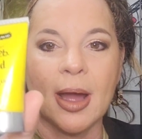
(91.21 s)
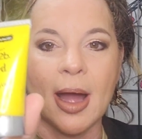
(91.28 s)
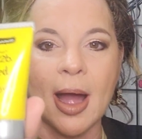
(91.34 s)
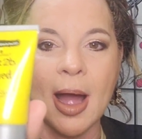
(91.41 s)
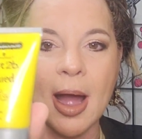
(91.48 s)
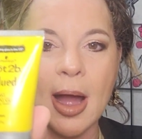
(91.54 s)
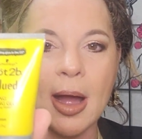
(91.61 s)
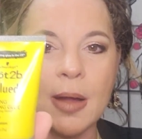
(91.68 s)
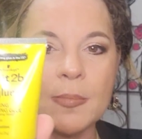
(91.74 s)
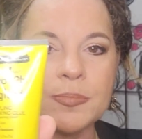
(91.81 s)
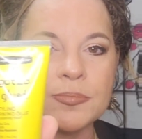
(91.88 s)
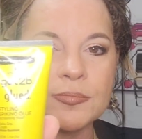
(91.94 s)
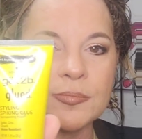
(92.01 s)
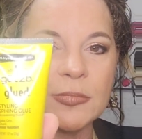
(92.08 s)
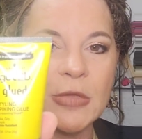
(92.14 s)

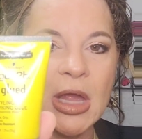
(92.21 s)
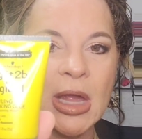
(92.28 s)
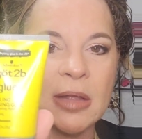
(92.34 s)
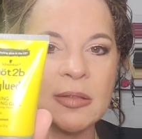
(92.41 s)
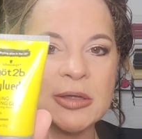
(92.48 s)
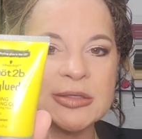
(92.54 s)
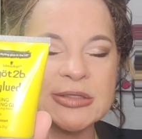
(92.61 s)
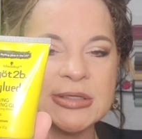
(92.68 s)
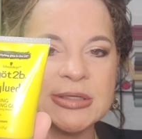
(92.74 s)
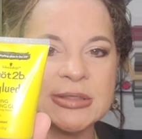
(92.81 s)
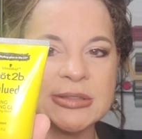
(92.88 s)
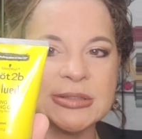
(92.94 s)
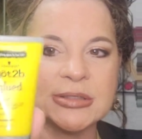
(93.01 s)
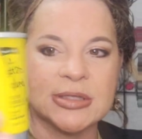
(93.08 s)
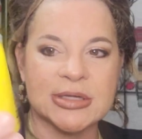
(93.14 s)
And this
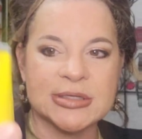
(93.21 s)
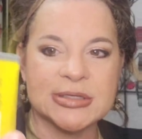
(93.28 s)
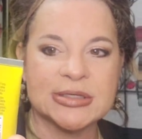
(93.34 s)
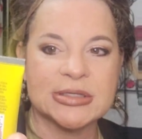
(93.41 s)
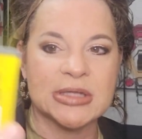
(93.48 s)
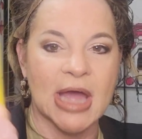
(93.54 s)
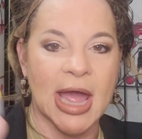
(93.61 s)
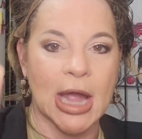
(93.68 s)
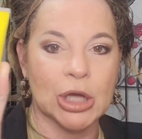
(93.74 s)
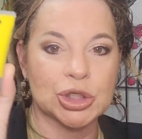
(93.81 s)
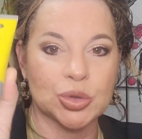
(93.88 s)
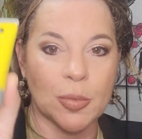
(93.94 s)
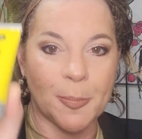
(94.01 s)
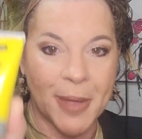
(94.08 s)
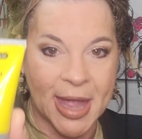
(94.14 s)
is the
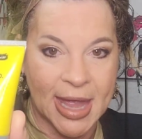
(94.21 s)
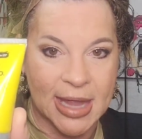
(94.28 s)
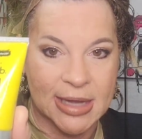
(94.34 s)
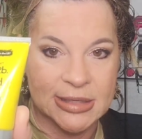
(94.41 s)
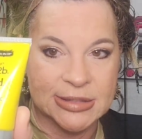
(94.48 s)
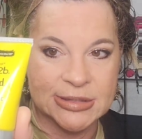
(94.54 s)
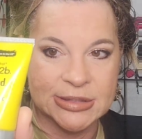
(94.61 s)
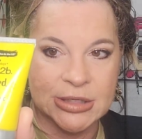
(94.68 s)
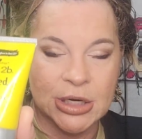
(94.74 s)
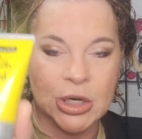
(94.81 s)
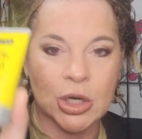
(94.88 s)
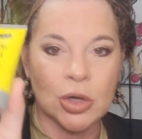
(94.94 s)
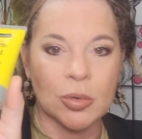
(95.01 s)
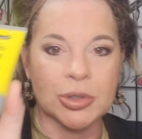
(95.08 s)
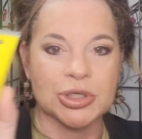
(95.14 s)
actual paste,
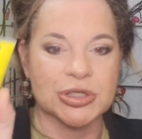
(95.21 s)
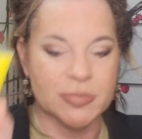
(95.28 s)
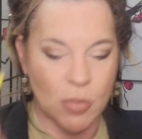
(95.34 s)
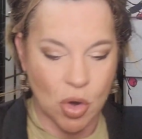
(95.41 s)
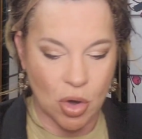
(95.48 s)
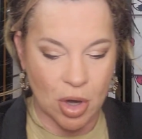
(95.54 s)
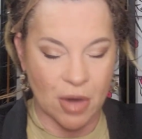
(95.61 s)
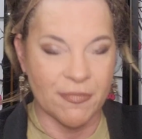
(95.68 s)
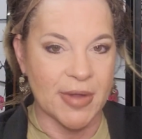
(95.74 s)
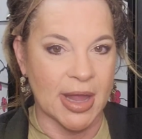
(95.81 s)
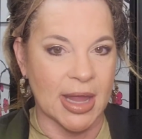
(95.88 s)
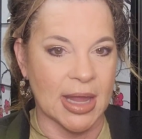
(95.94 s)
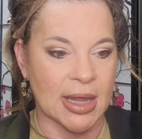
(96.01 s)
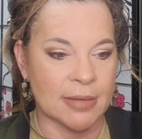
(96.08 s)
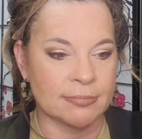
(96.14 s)
which is more of
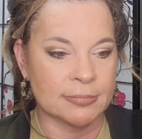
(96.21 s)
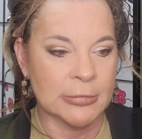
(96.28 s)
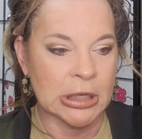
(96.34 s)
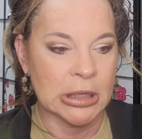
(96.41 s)
a